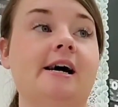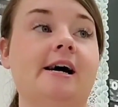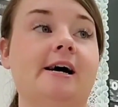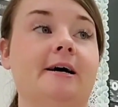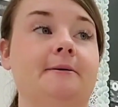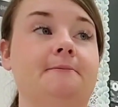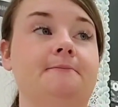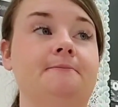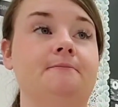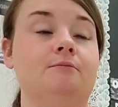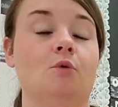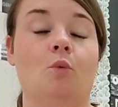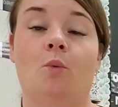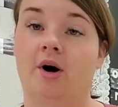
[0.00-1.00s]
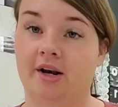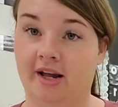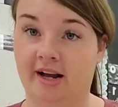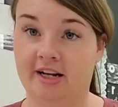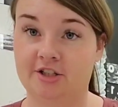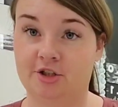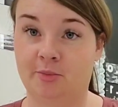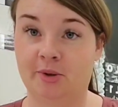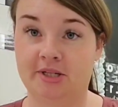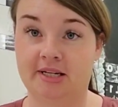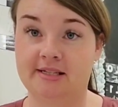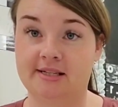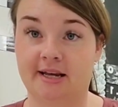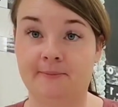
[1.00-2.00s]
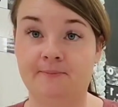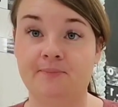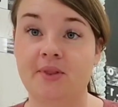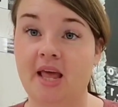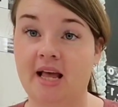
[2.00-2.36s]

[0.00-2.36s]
One, I got super dizzy,